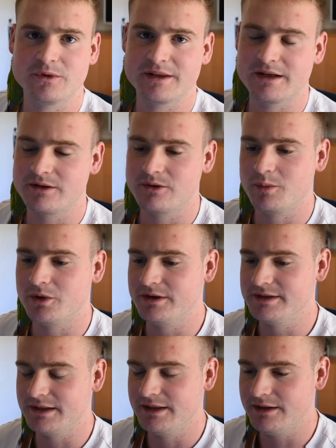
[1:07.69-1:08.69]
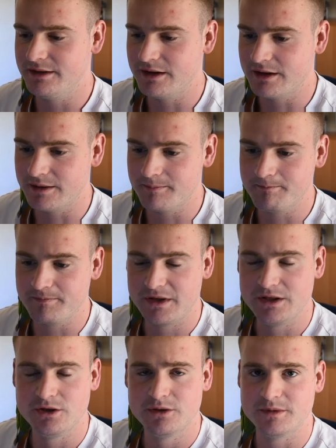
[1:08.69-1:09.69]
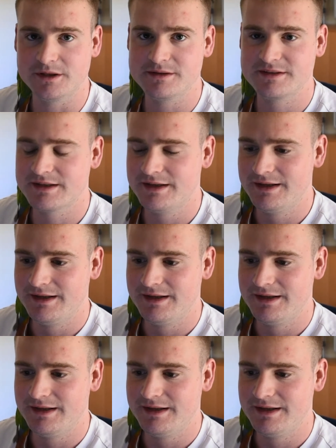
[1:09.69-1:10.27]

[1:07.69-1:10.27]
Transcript: with equipoise in humans,